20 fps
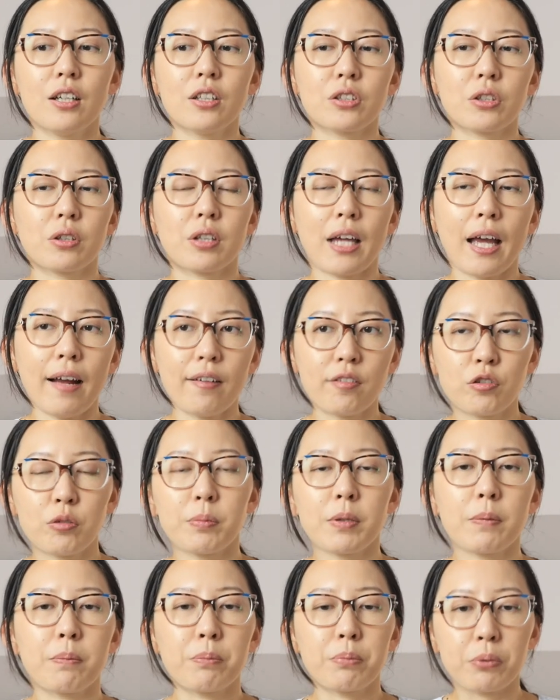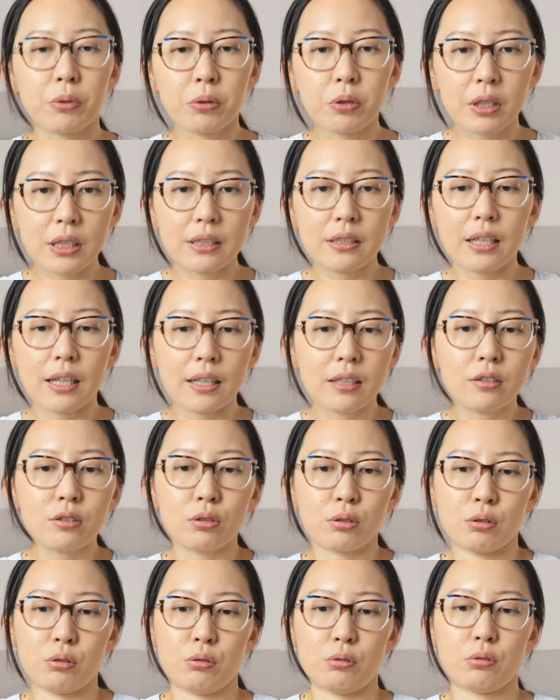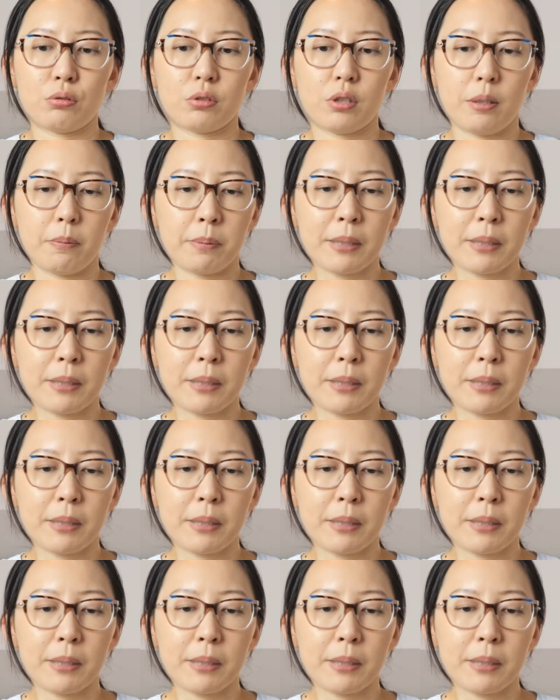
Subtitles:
So they have to be broken into